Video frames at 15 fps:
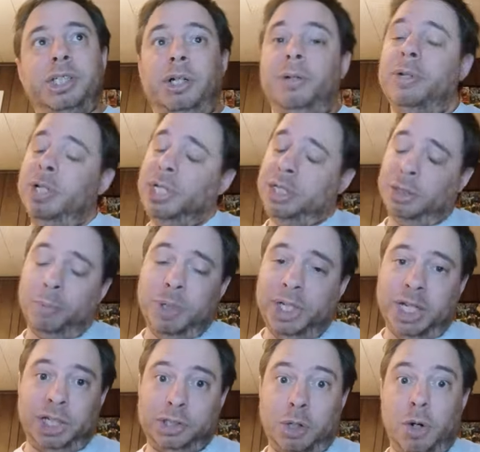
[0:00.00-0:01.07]
So the
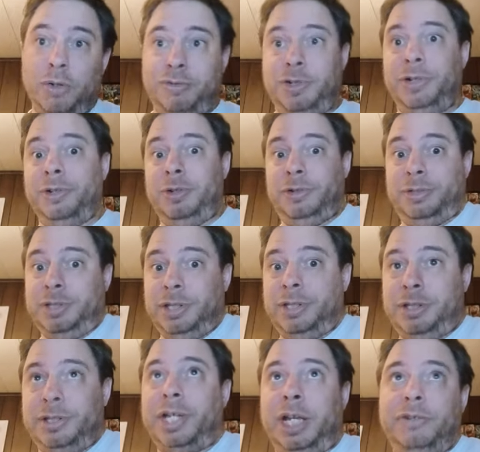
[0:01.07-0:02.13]
weekend's over,
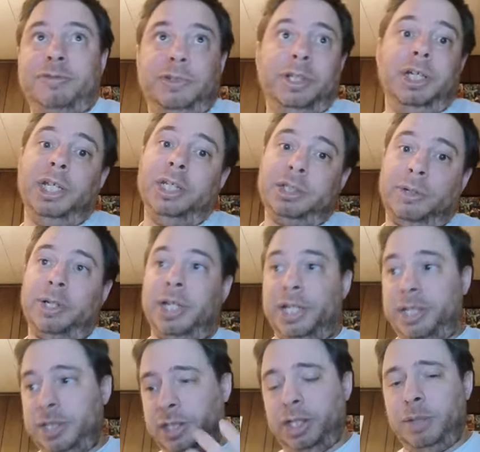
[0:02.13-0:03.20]
thankfully, so I
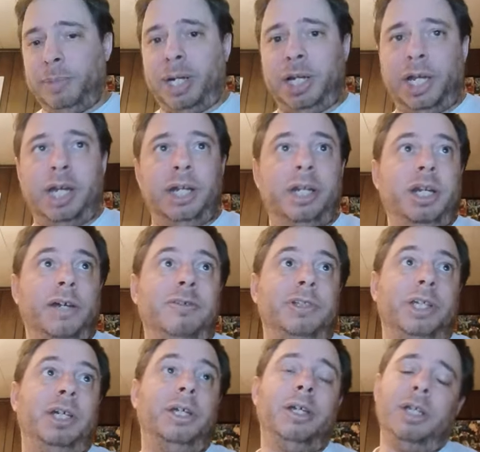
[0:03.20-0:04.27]
can clear my head and
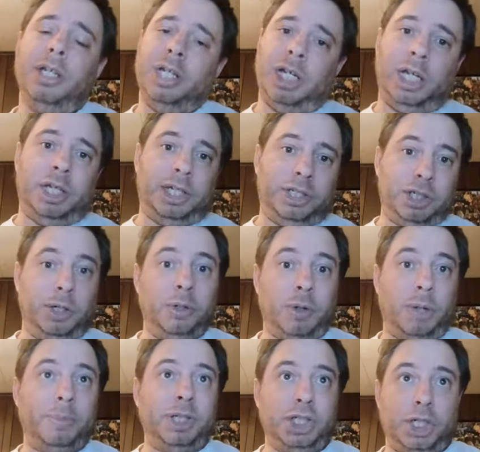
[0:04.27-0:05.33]
everything and continue
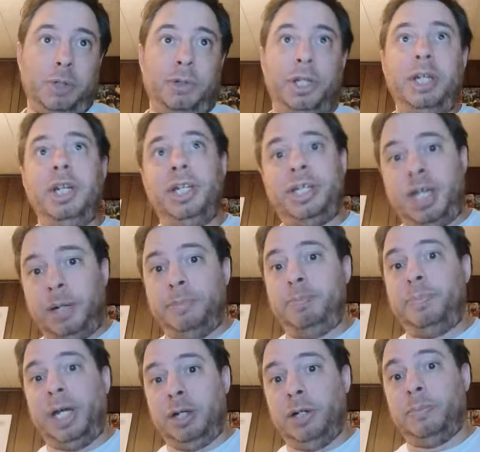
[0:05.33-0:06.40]
on my journey to
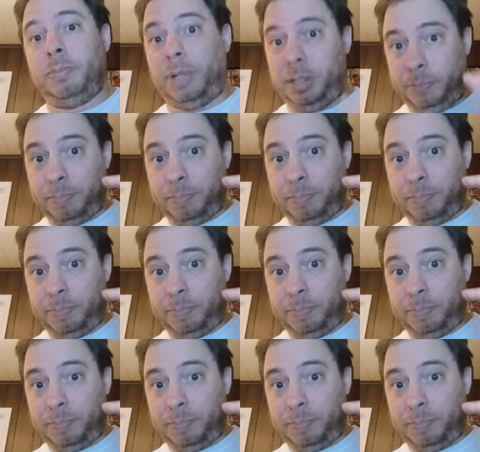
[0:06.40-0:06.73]
get better, my,